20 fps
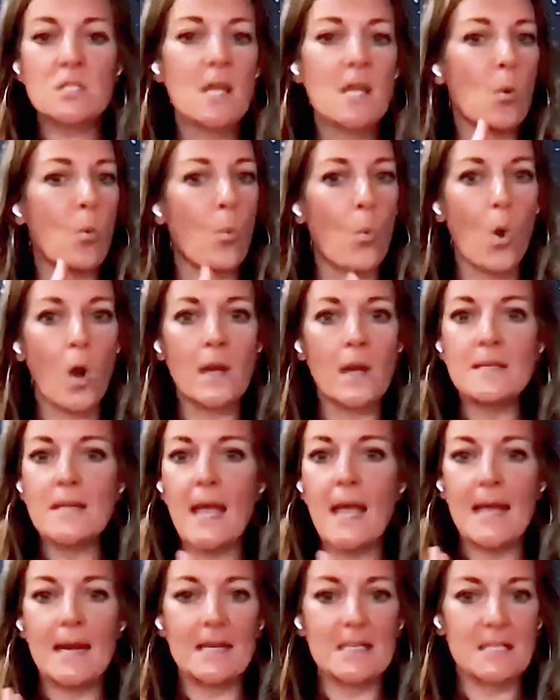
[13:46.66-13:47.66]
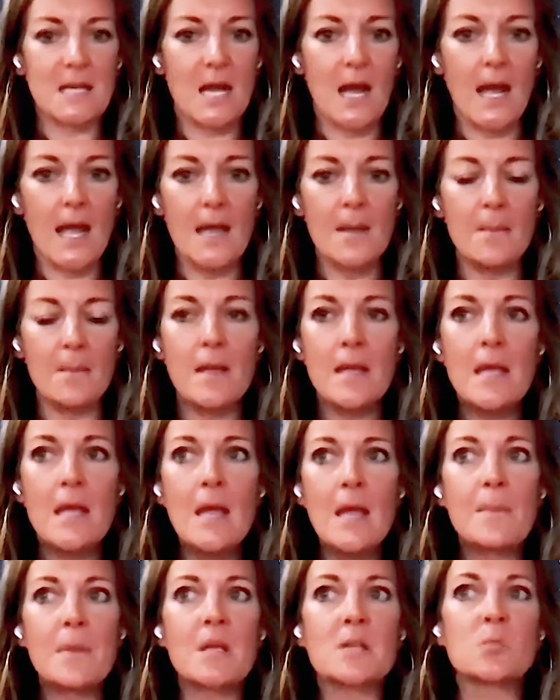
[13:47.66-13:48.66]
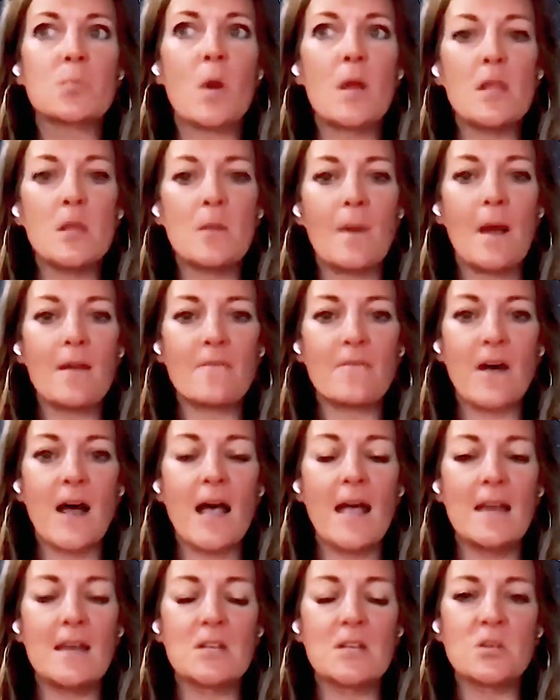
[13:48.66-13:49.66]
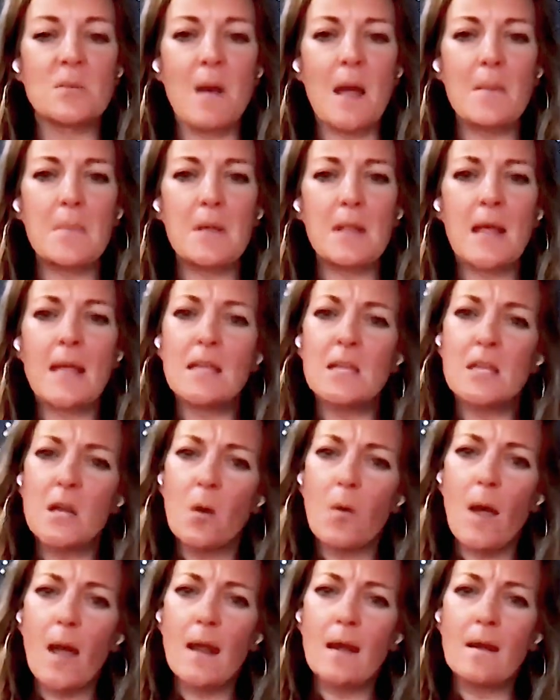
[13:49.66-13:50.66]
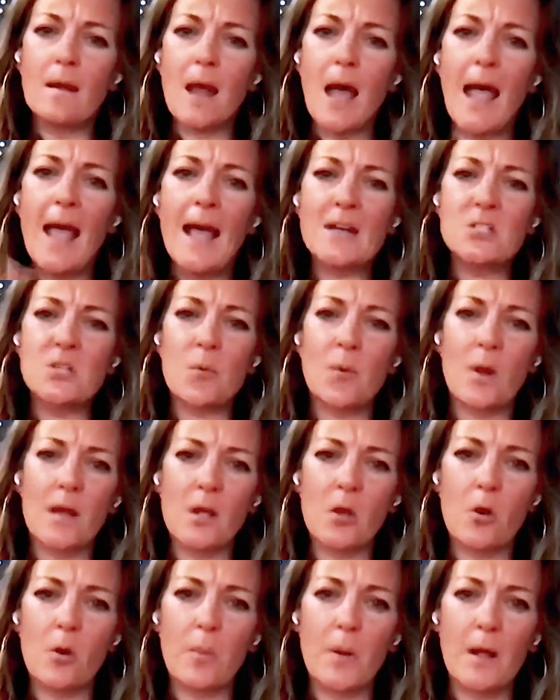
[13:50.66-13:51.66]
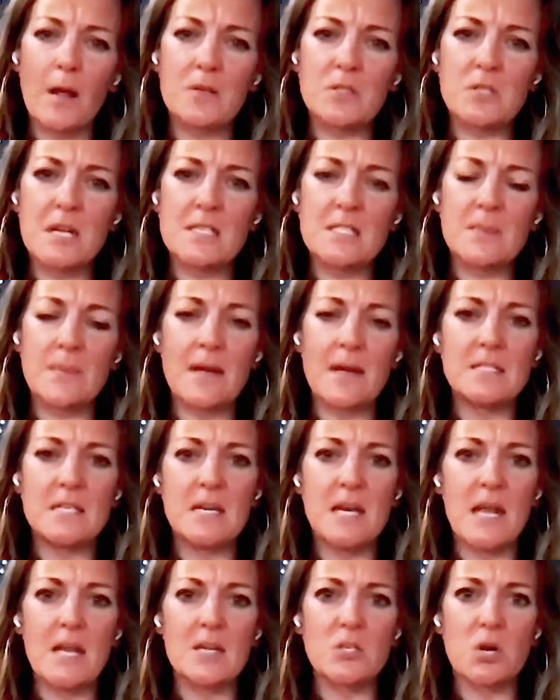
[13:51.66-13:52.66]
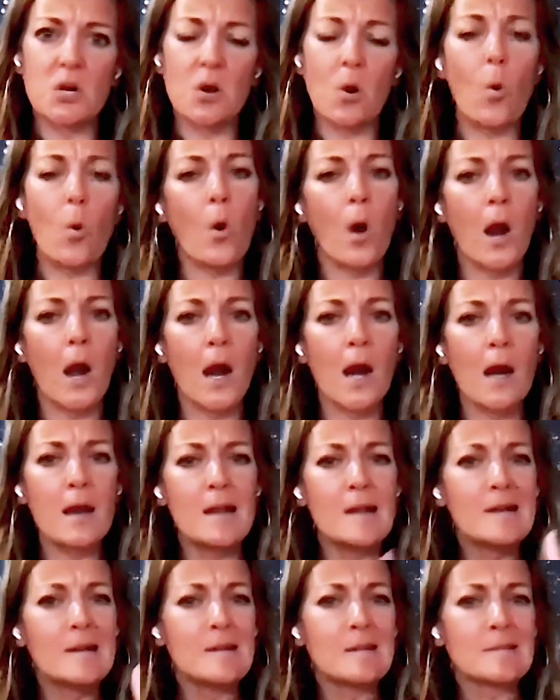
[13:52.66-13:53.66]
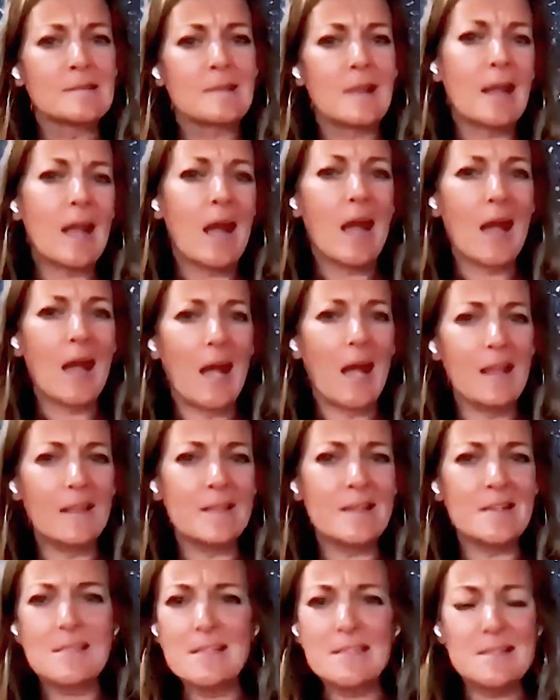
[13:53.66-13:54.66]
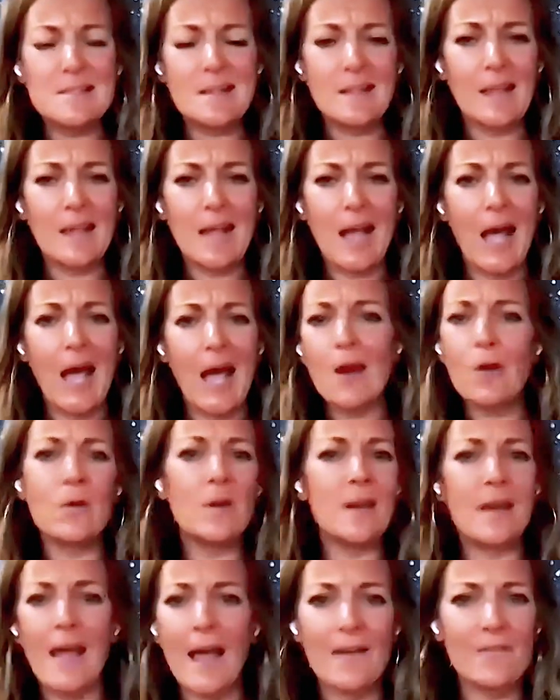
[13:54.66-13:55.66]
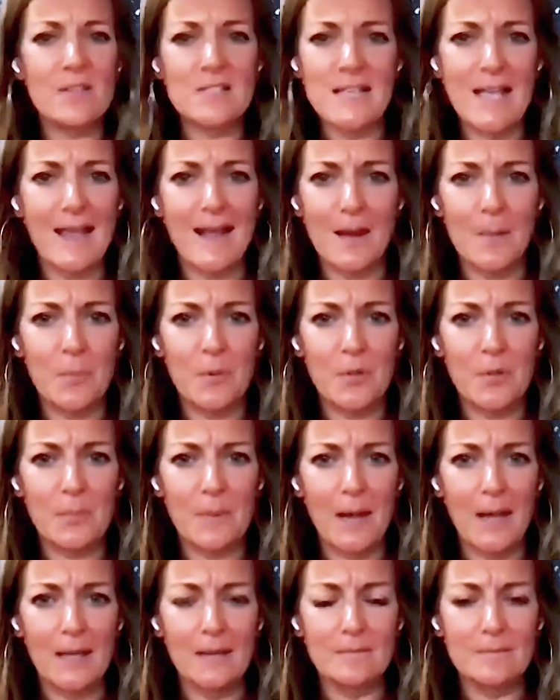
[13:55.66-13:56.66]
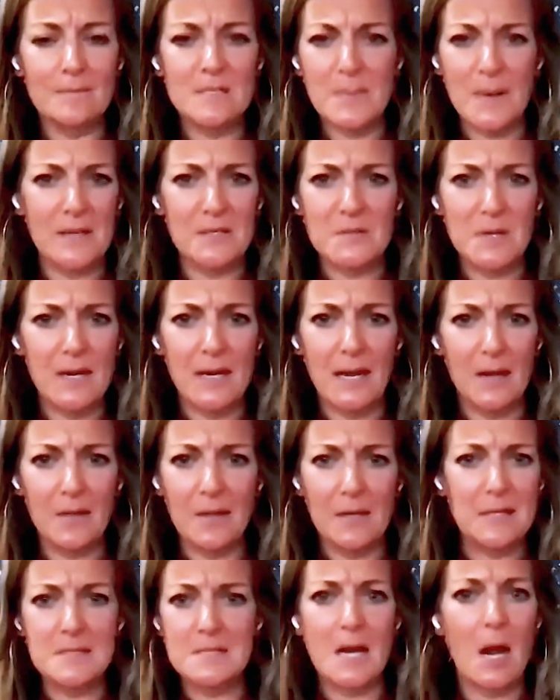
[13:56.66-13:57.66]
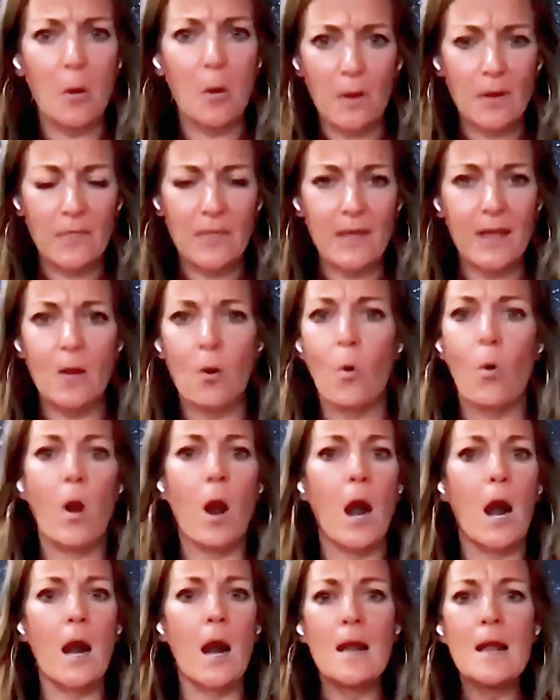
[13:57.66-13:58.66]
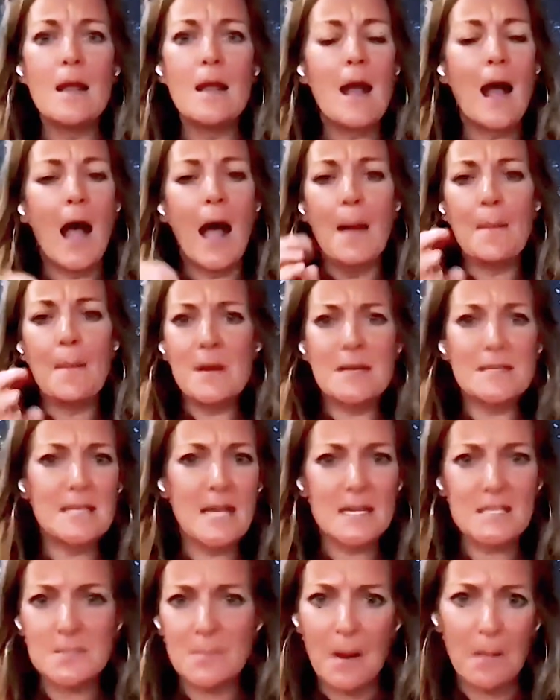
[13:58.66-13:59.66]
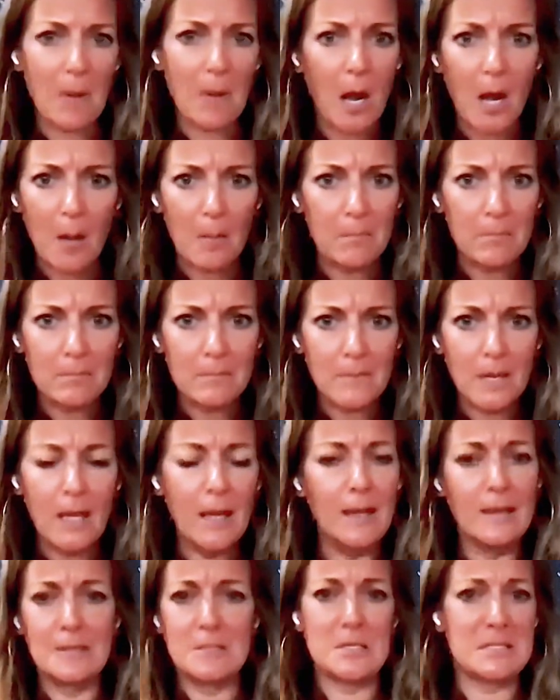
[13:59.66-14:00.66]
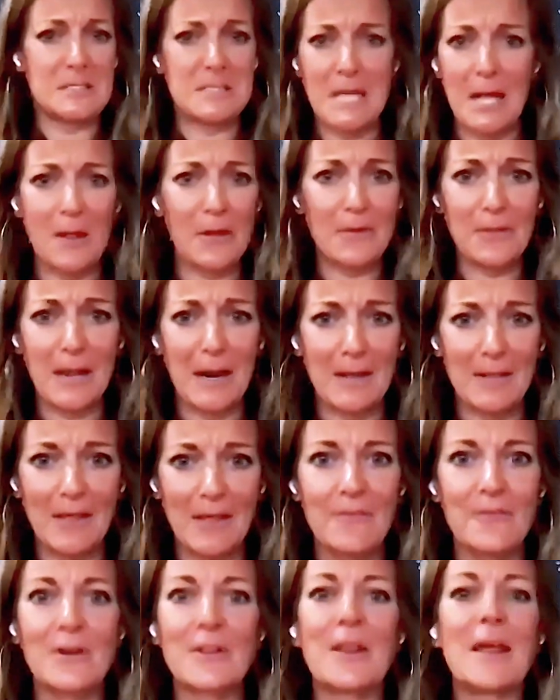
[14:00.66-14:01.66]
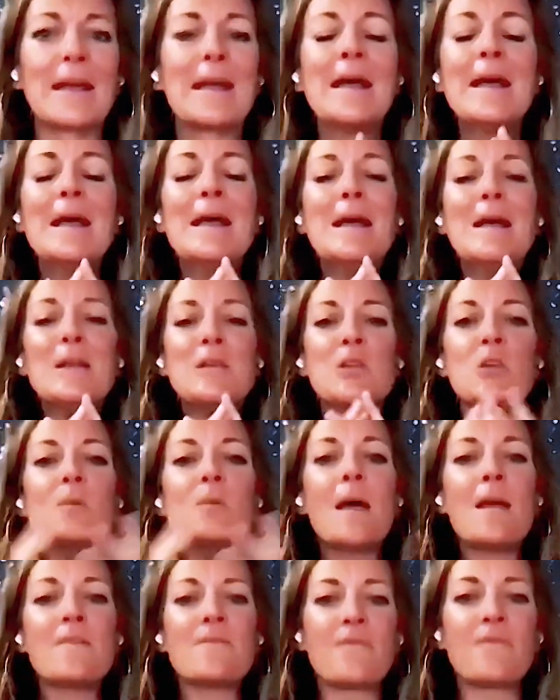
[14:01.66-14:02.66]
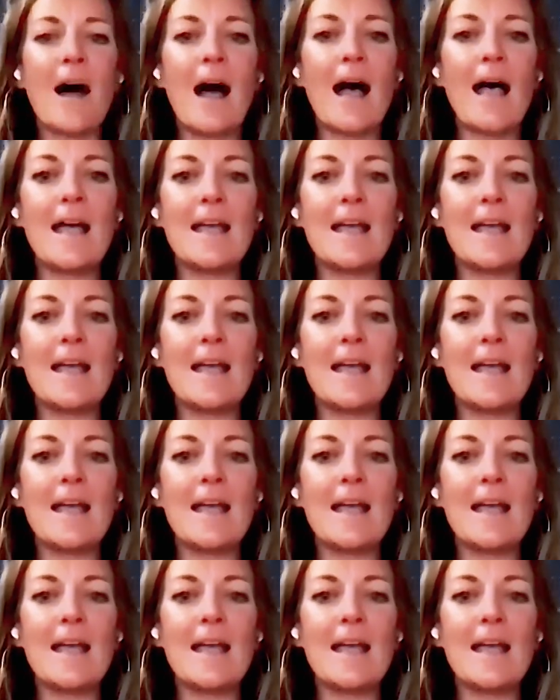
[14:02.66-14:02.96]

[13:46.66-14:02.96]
Just like one day at a time. Because what you might find is you might be like, you know what? I actually want to go apologize to my teenager. Or like, this is like, I don't need to have this hang up with my spouse right now. Like, it's not worth it. Or I'm going to text my mom, just tell her that I love her. Like, you may